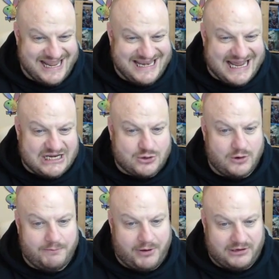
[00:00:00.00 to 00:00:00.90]

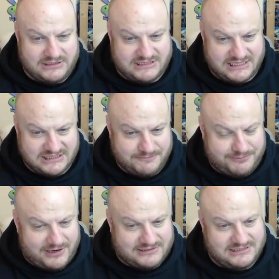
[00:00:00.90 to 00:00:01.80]
inadequate policies and
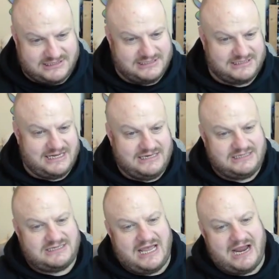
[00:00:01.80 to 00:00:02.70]
practices in
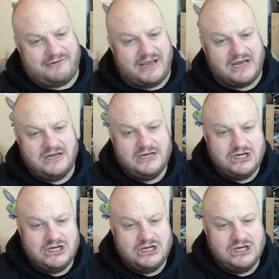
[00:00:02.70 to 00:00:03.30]
this area,